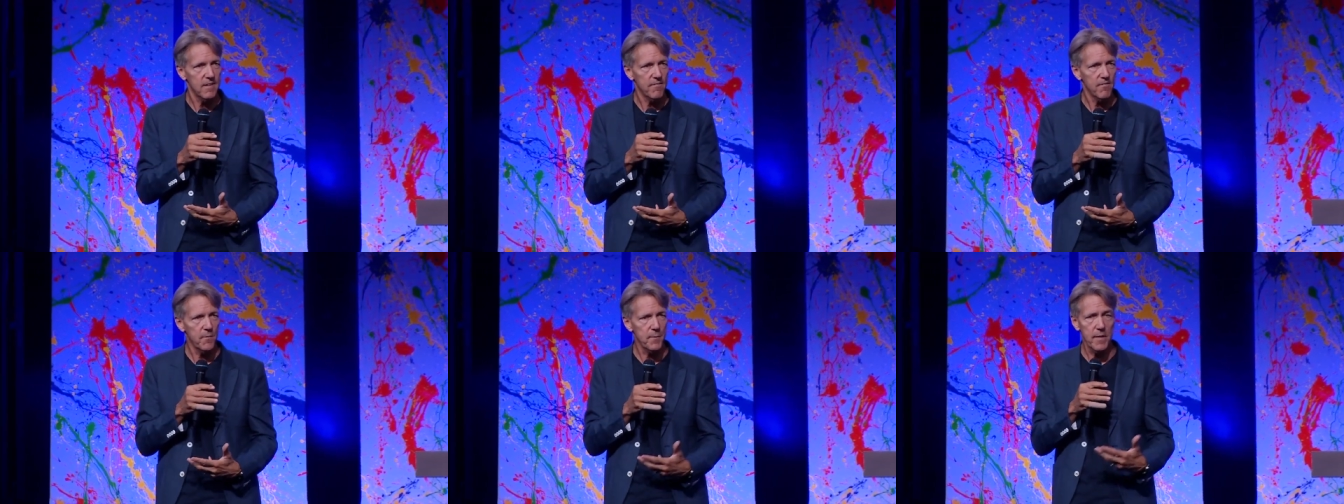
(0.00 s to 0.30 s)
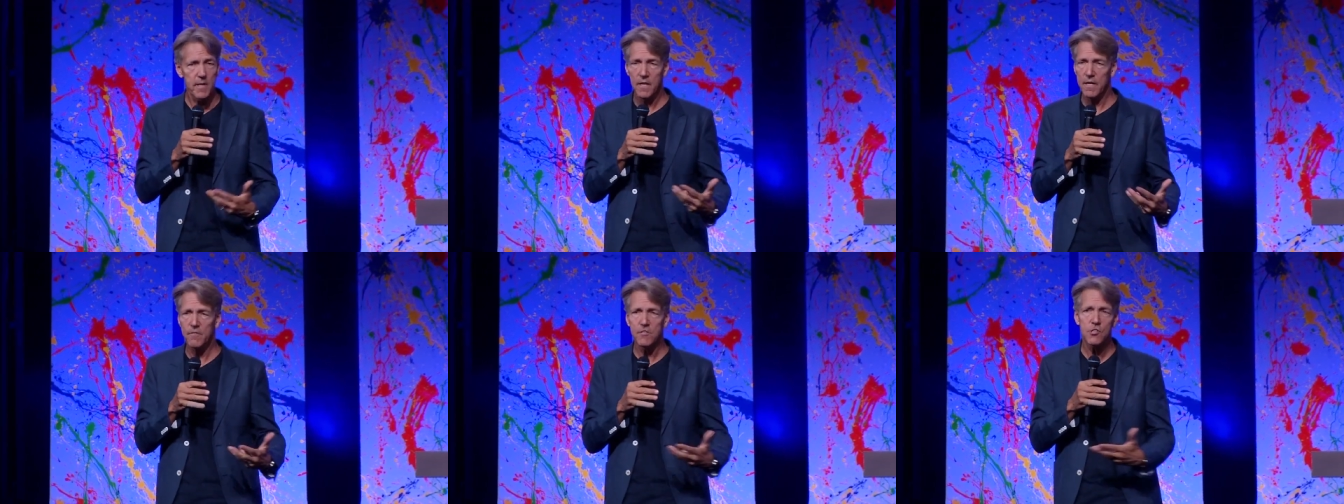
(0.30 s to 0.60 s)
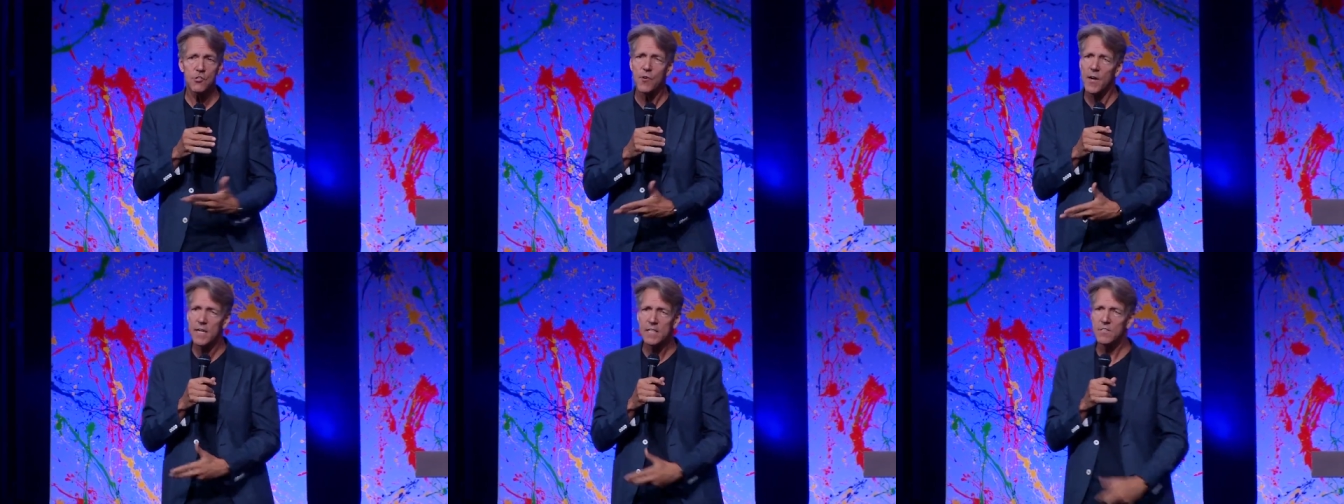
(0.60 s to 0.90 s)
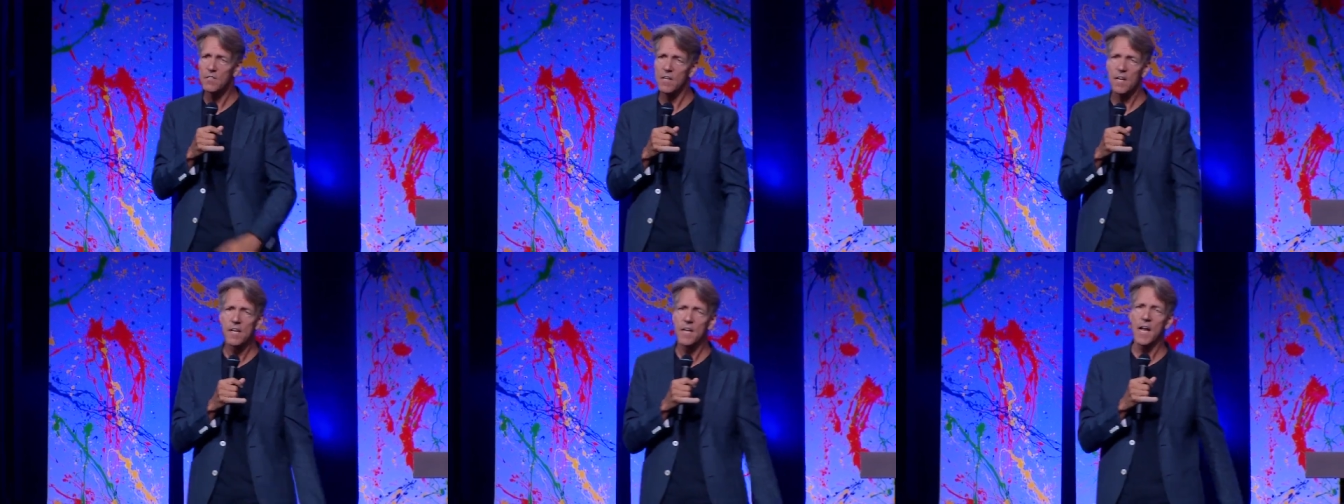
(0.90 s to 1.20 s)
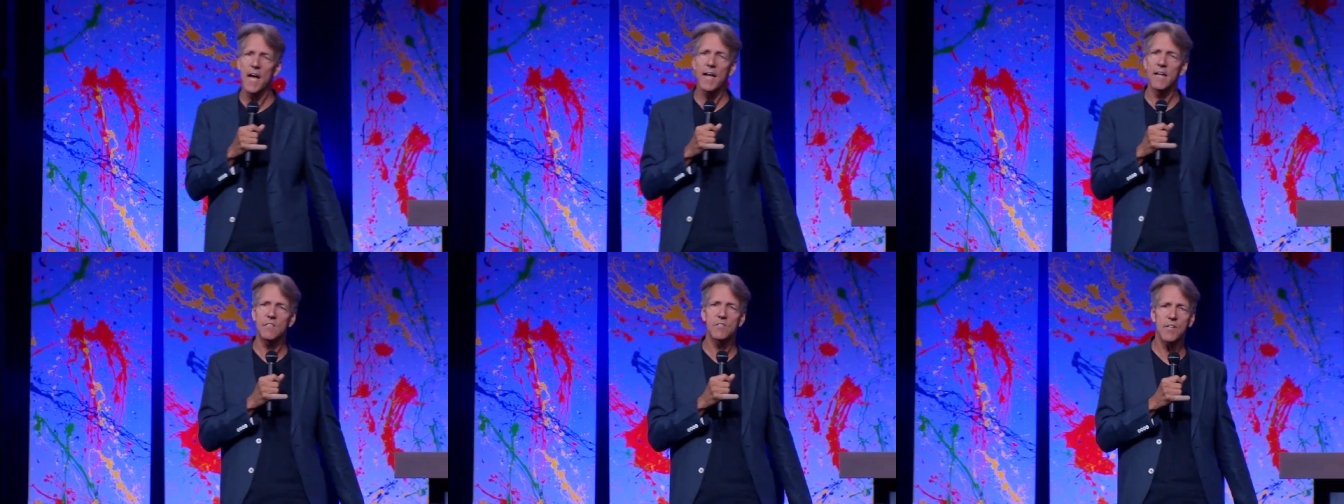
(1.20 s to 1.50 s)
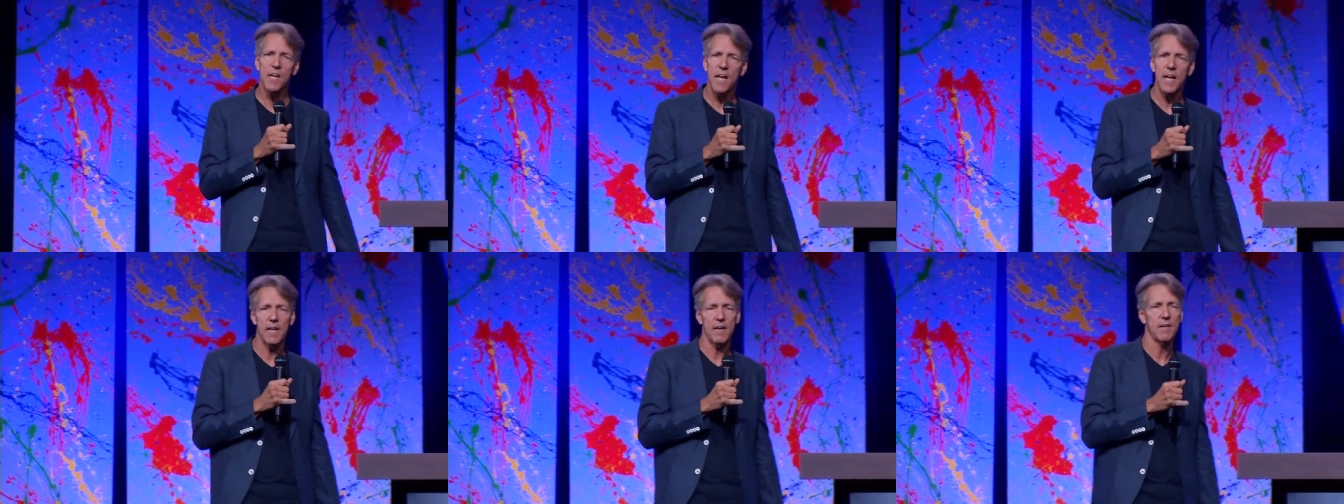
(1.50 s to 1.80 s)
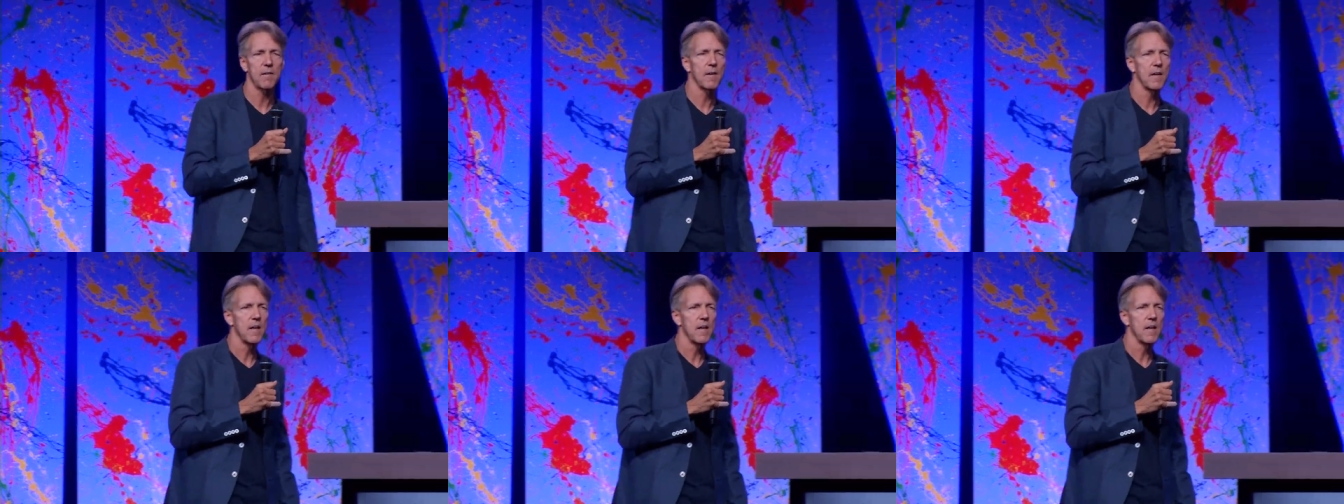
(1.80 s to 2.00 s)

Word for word: For me to live is Christ and to die is gain.